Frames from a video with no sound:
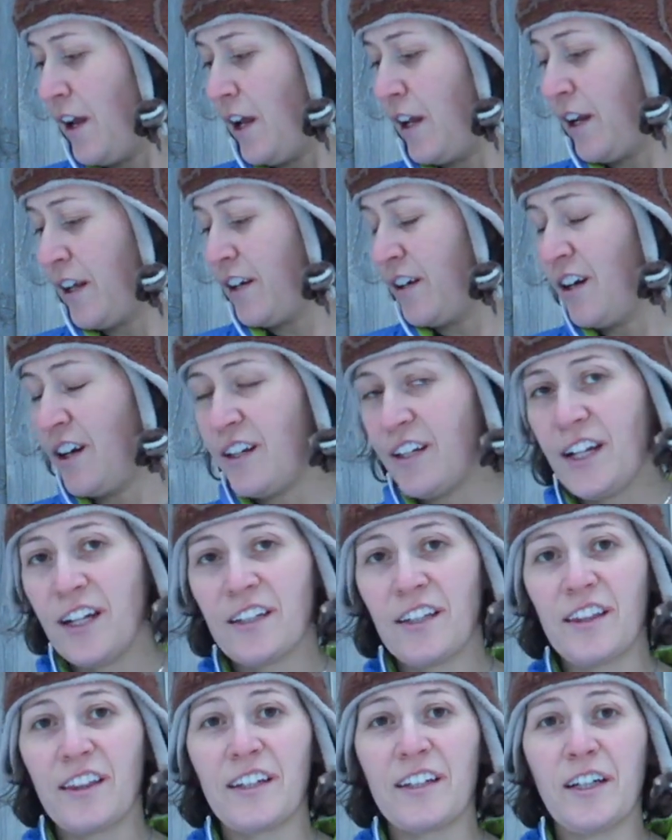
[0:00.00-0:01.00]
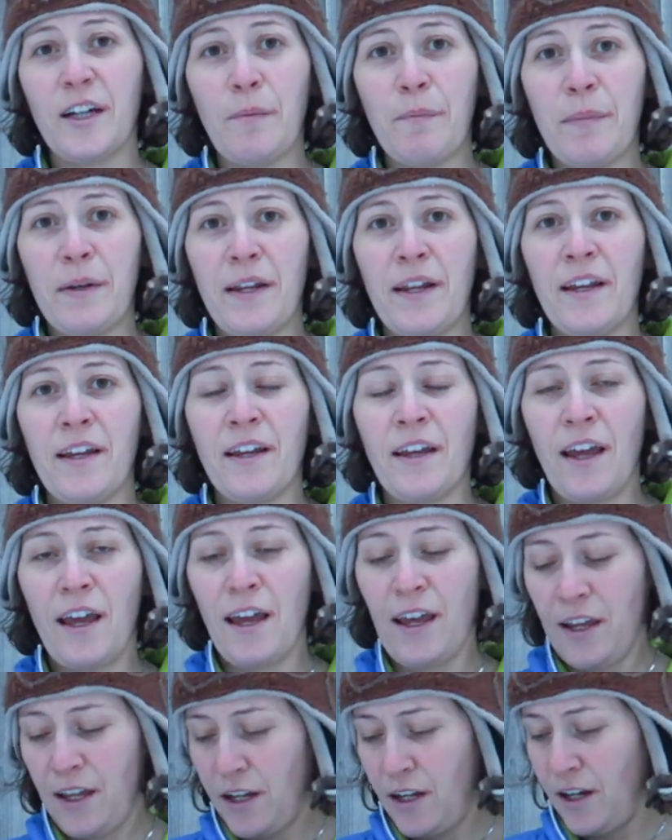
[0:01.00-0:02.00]
And I contacted the company,
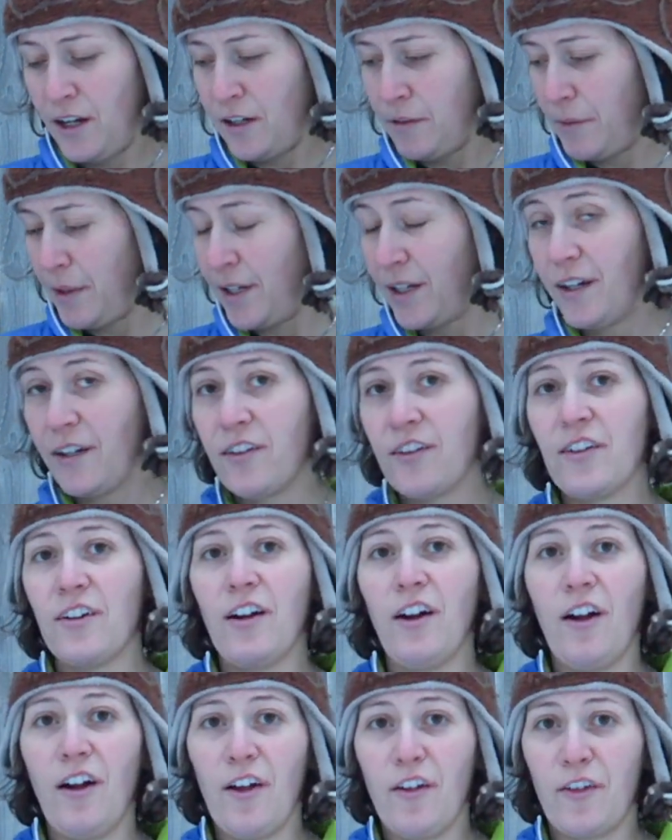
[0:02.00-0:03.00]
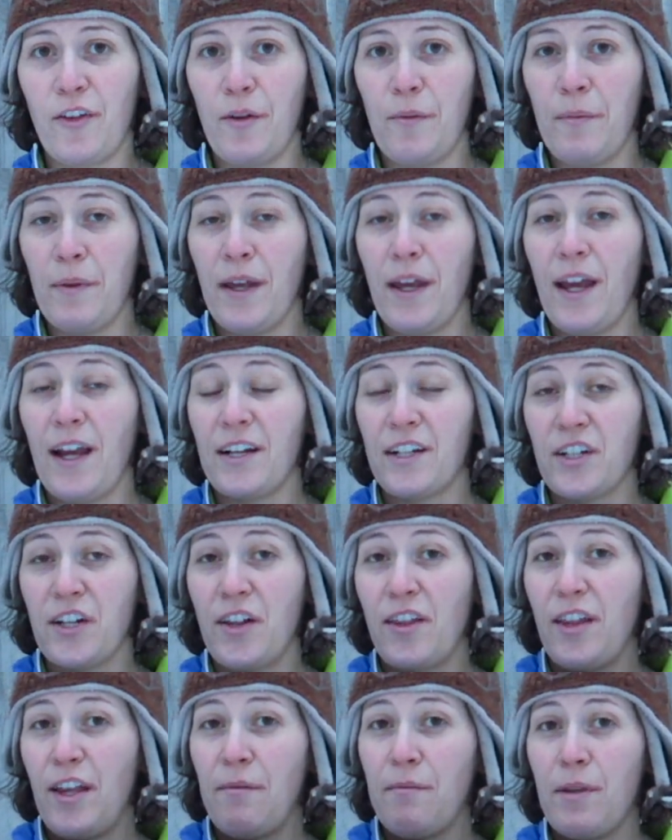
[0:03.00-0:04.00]
and because they're awesome, they
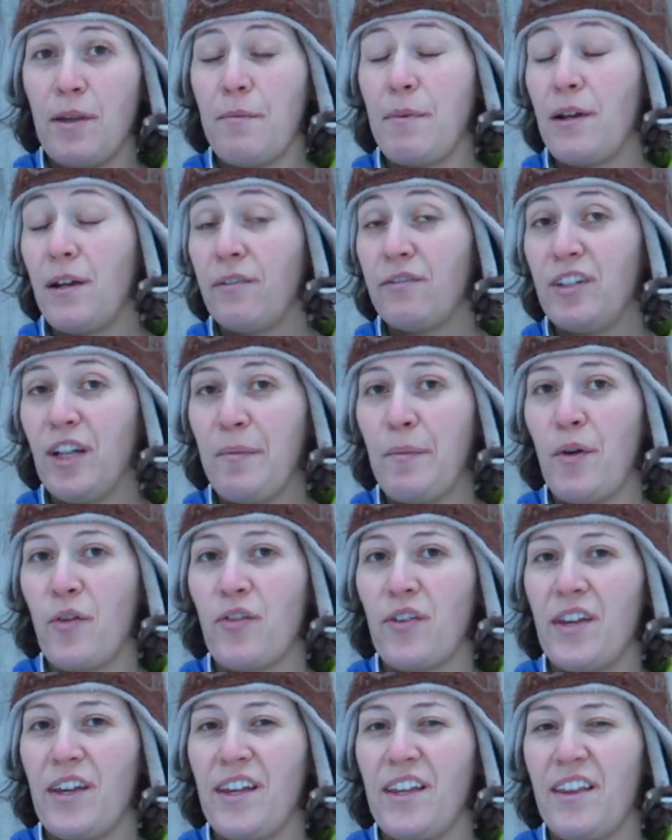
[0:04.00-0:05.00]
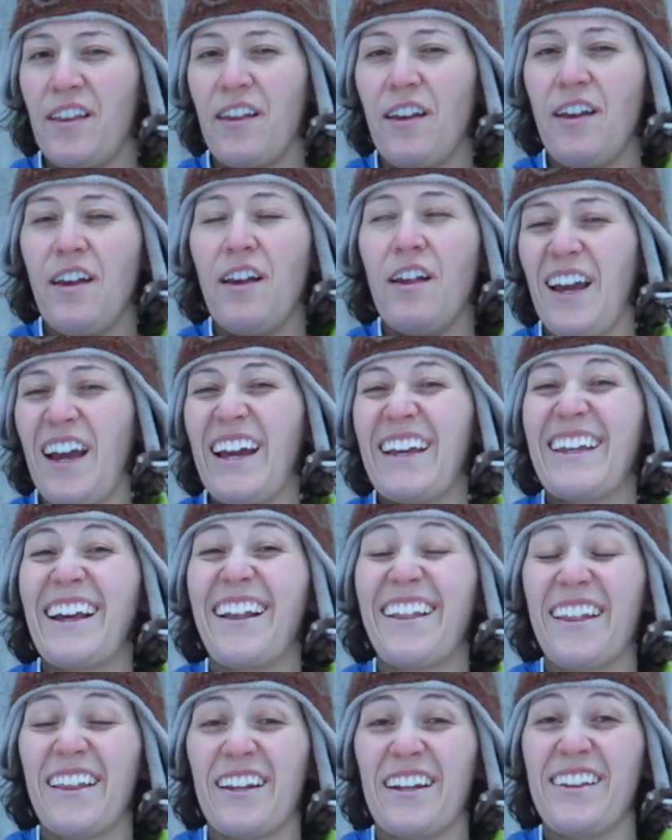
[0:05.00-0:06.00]
actually sent me a pair of demo skis. I
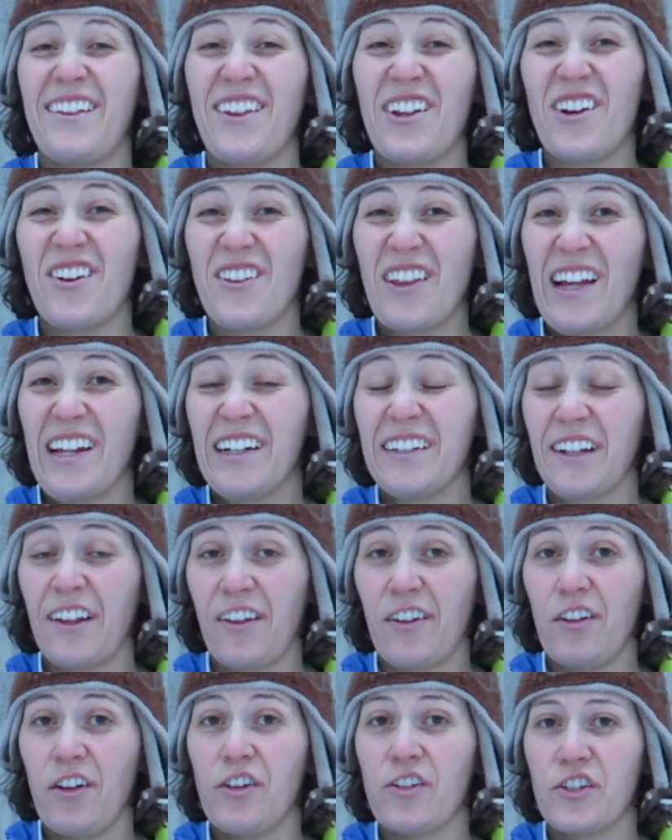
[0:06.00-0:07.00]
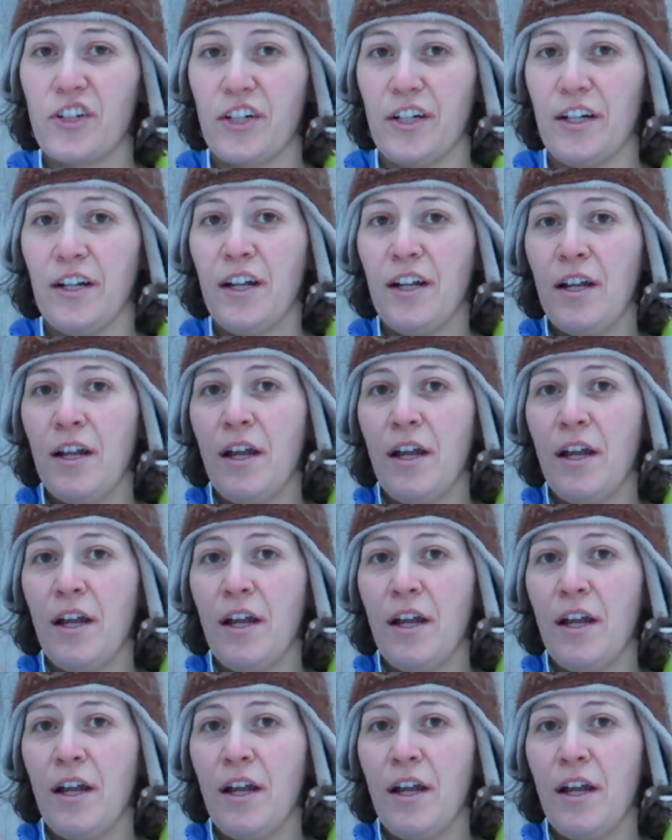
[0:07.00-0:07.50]
guess consider that a disclosure,